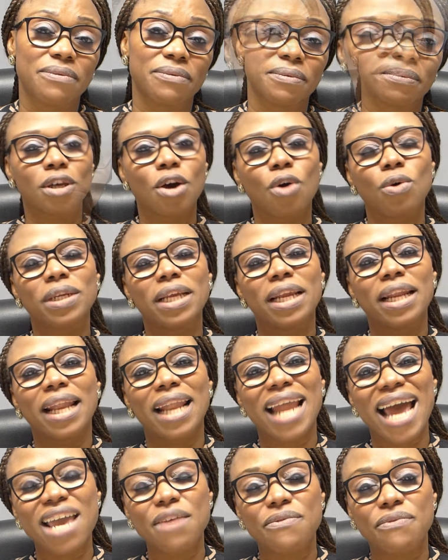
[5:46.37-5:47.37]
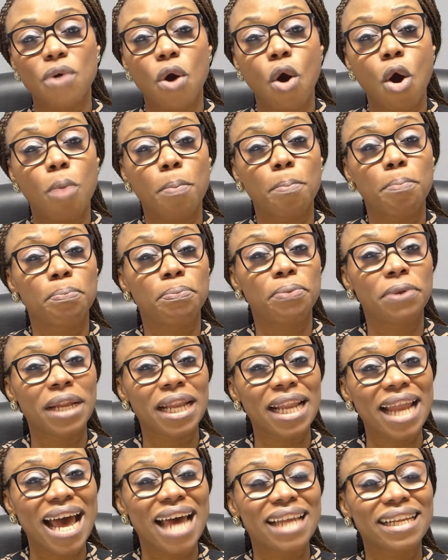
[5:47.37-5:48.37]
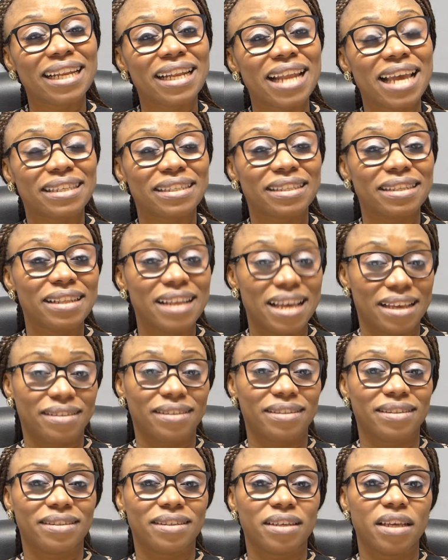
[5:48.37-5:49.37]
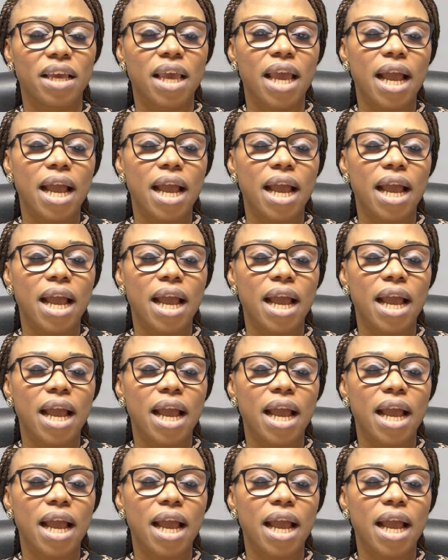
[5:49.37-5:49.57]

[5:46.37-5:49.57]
So the life of planlessness